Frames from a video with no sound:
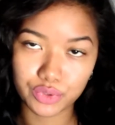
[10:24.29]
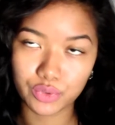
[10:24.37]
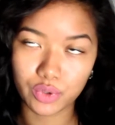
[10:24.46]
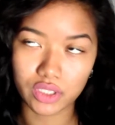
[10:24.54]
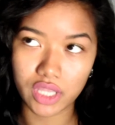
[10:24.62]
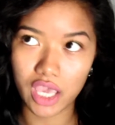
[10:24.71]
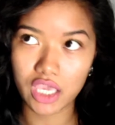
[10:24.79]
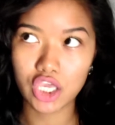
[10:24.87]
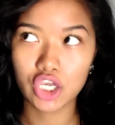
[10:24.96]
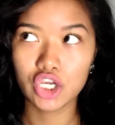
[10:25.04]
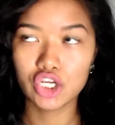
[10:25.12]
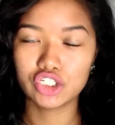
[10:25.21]
or like
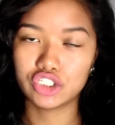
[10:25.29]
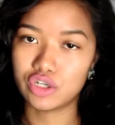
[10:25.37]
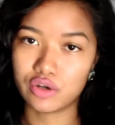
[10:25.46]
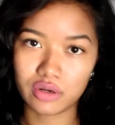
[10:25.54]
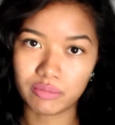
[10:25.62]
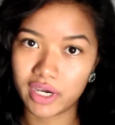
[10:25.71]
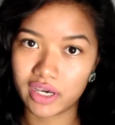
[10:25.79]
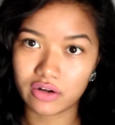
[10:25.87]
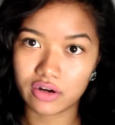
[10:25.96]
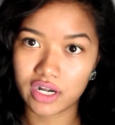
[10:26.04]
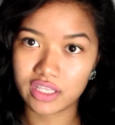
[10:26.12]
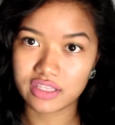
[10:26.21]
show your butt
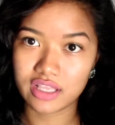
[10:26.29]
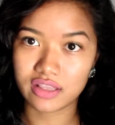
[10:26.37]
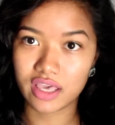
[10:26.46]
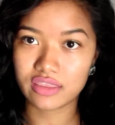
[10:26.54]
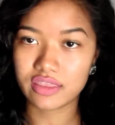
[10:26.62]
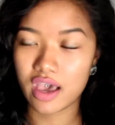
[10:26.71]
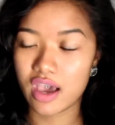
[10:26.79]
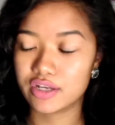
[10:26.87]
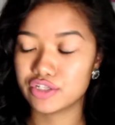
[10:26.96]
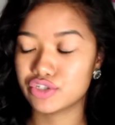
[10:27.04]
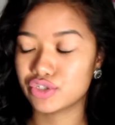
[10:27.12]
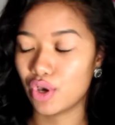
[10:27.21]
or anything like that,
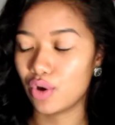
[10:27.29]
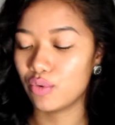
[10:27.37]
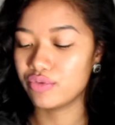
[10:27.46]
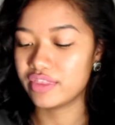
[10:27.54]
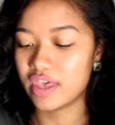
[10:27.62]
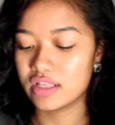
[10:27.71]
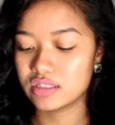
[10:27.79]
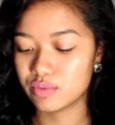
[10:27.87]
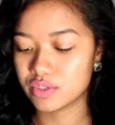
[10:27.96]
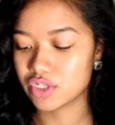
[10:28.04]
so that's what's